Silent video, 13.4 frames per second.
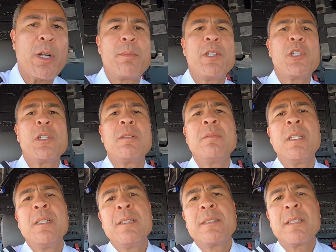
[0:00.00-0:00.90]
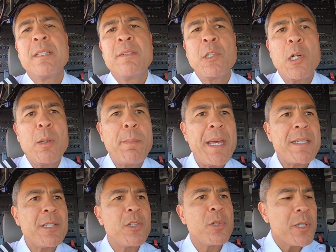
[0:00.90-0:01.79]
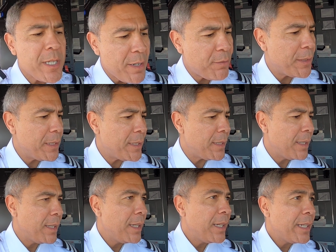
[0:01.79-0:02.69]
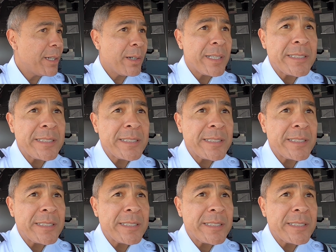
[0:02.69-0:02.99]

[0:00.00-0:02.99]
our mission, delivered our passengers safely here